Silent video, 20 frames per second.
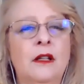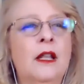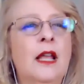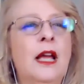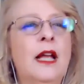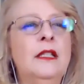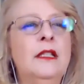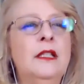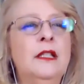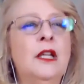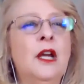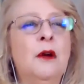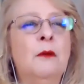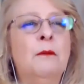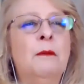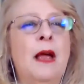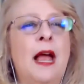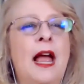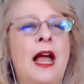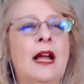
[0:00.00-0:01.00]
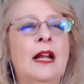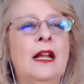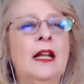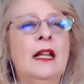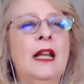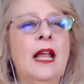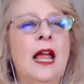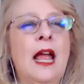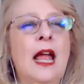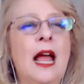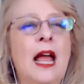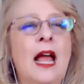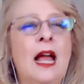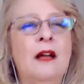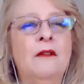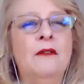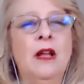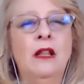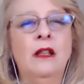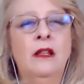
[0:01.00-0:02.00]
Let's go back and
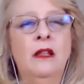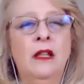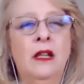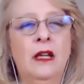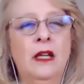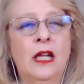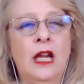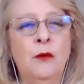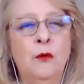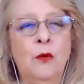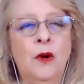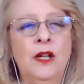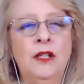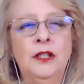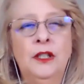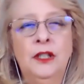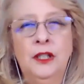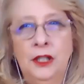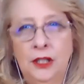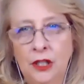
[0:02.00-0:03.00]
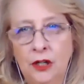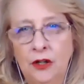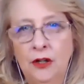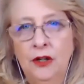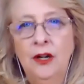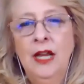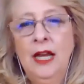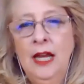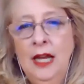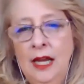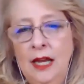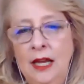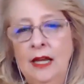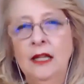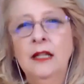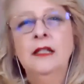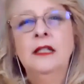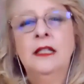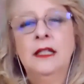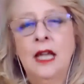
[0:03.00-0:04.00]
have a look at what CERN
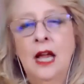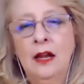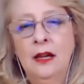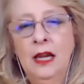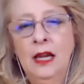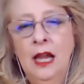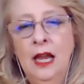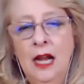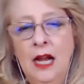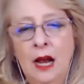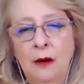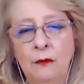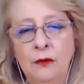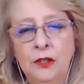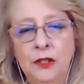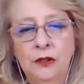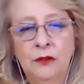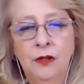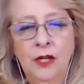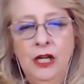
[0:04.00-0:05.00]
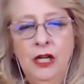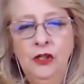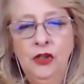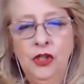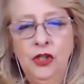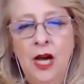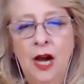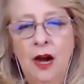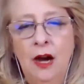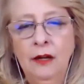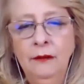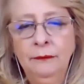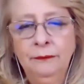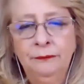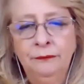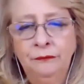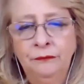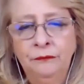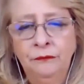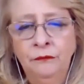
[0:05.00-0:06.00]
is. Again, I will screen share.
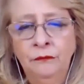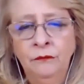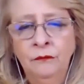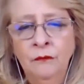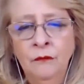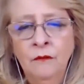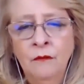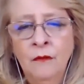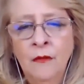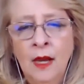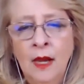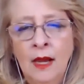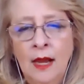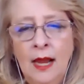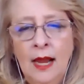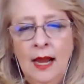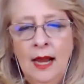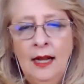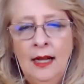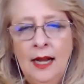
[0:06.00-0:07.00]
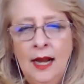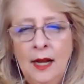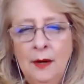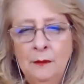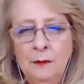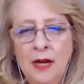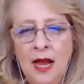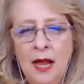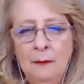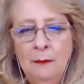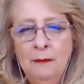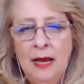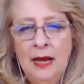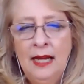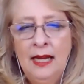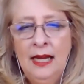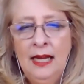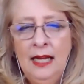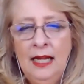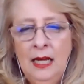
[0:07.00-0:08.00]
And I am not
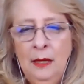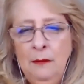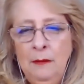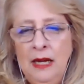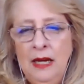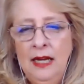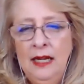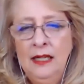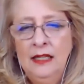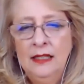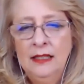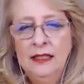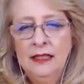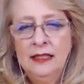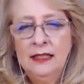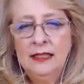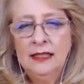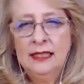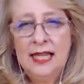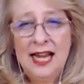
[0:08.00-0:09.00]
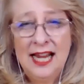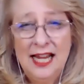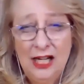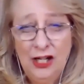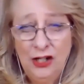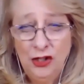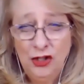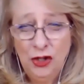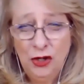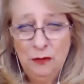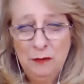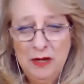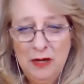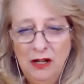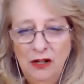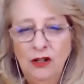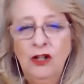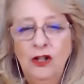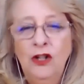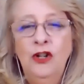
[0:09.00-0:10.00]
by any means saying doom
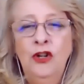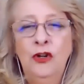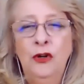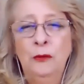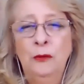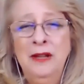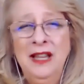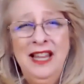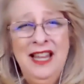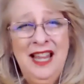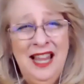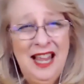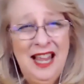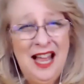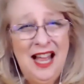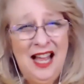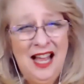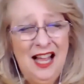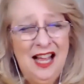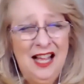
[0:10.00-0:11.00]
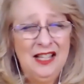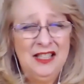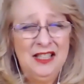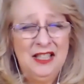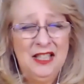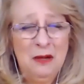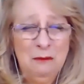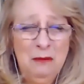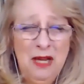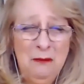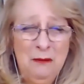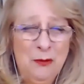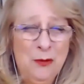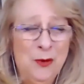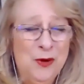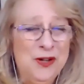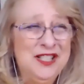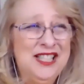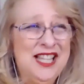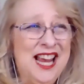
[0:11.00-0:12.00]
and gloom. Uh, some people
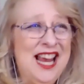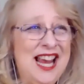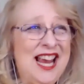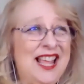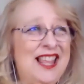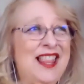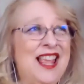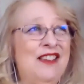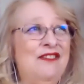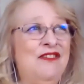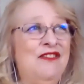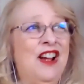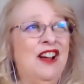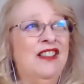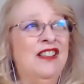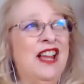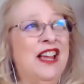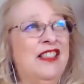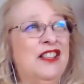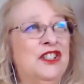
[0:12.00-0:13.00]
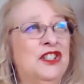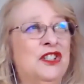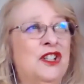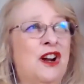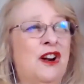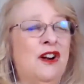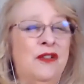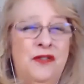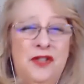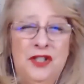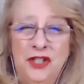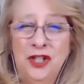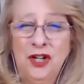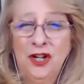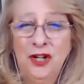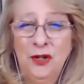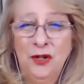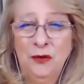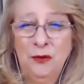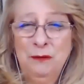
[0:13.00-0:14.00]
were saying they felt like the start of
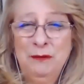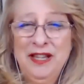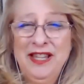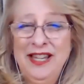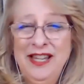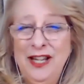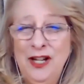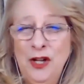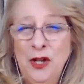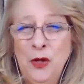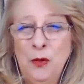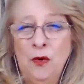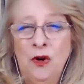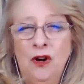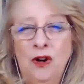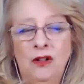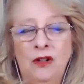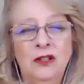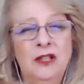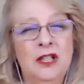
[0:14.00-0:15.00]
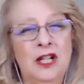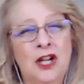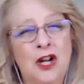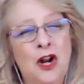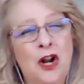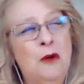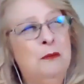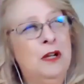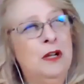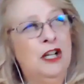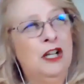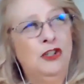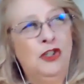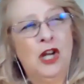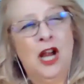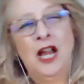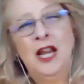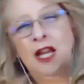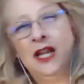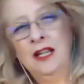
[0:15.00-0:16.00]
CERN would be the end of the world. and It would open a
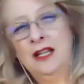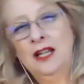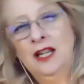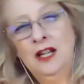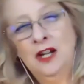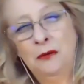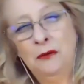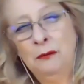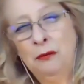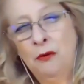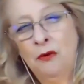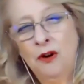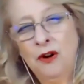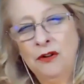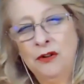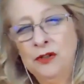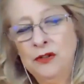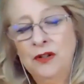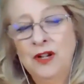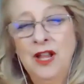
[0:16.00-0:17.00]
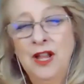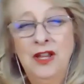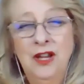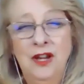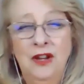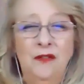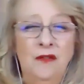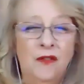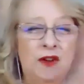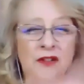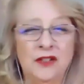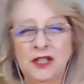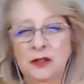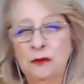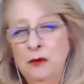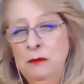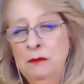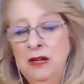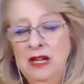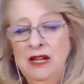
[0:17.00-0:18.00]
giant, you know, portal to another universe
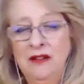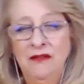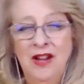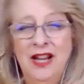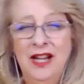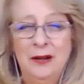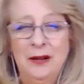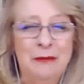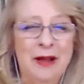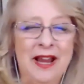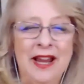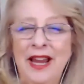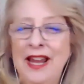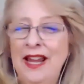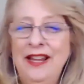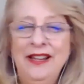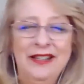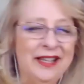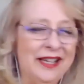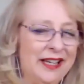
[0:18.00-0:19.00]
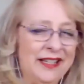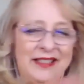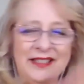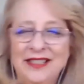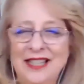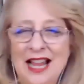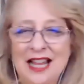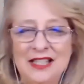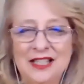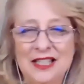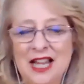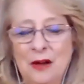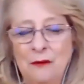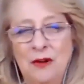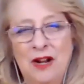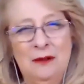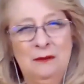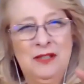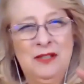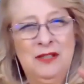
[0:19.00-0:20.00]
and we'd be invaded by aliens. That's
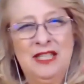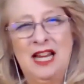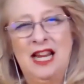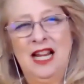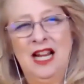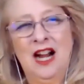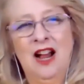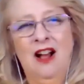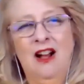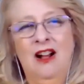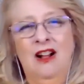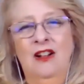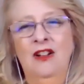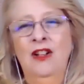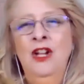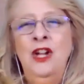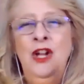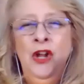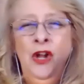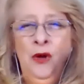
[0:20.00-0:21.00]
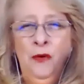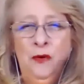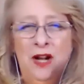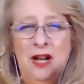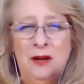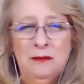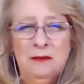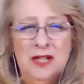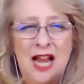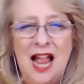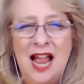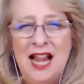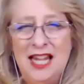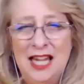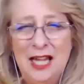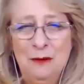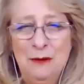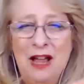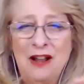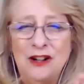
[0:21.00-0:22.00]
not what I'm saying at all. What I'm
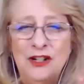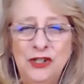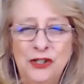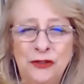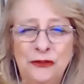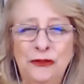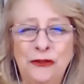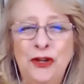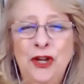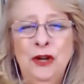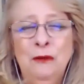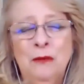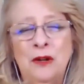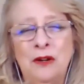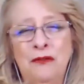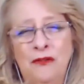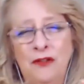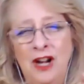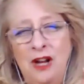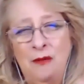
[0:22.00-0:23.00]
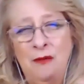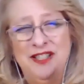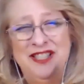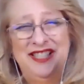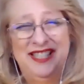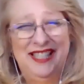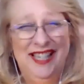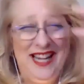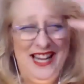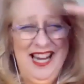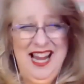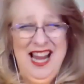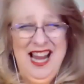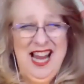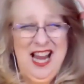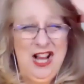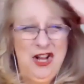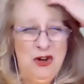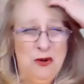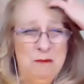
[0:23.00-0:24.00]
talking about is your human frequency
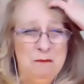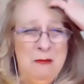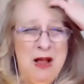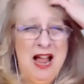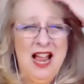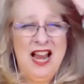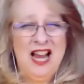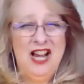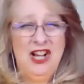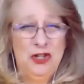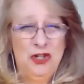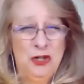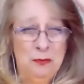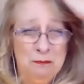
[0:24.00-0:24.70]
and your mind.